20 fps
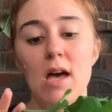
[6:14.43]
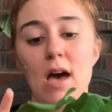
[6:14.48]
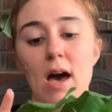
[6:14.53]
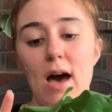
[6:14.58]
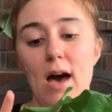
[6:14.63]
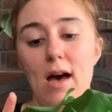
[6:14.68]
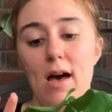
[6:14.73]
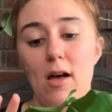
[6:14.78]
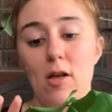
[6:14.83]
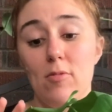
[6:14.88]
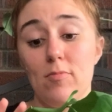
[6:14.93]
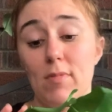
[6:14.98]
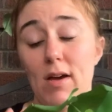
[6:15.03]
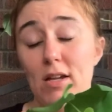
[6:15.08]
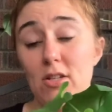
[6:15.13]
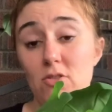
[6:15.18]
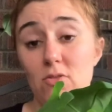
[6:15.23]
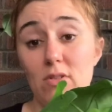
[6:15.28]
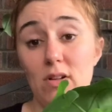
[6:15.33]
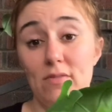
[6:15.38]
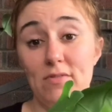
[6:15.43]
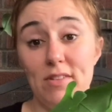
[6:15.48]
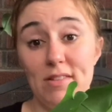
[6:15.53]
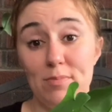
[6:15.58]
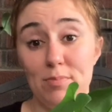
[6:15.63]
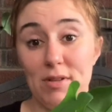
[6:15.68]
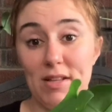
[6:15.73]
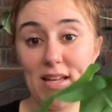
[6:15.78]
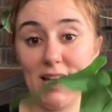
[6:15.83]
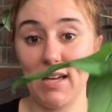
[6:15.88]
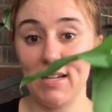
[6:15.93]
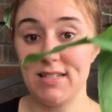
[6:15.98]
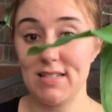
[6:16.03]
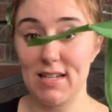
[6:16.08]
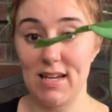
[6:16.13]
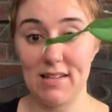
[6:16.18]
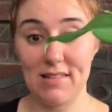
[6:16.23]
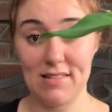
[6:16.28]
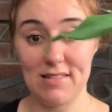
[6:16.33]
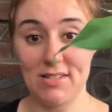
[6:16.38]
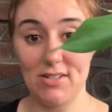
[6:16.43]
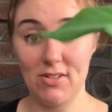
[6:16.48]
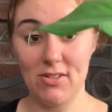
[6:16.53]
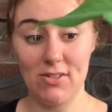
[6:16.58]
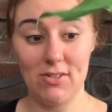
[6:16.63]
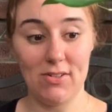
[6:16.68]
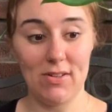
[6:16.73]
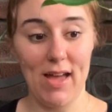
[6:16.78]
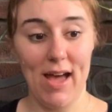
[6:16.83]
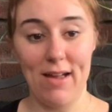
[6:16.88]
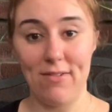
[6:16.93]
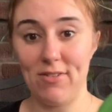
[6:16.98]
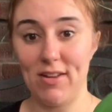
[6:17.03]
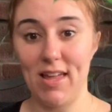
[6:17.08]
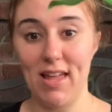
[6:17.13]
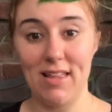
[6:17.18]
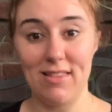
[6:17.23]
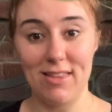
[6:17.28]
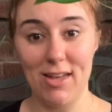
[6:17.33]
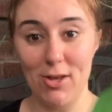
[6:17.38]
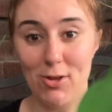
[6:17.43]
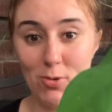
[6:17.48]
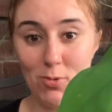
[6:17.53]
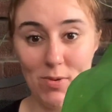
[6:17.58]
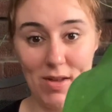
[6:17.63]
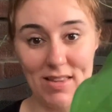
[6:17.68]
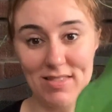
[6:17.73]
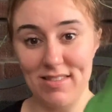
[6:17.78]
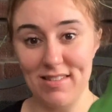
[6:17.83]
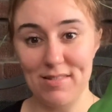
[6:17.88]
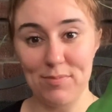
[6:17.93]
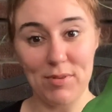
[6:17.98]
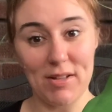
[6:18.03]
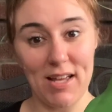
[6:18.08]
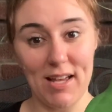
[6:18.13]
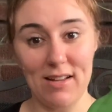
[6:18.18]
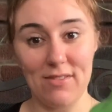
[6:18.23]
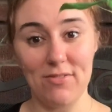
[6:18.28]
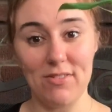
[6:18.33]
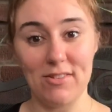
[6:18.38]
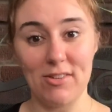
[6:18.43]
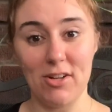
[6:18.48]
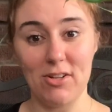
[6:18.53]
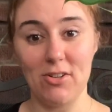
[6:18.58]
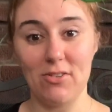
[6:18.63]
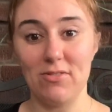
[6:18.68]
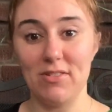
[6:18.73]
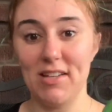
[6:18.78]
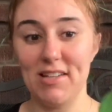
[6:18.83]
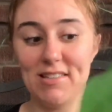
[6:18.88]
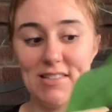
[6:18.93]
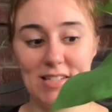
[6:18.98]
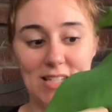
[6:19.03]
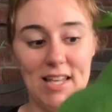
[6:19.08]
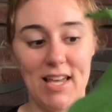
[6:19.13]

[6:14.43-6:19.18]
I do love this plant. I still advocate that you get this plant if it's on your list.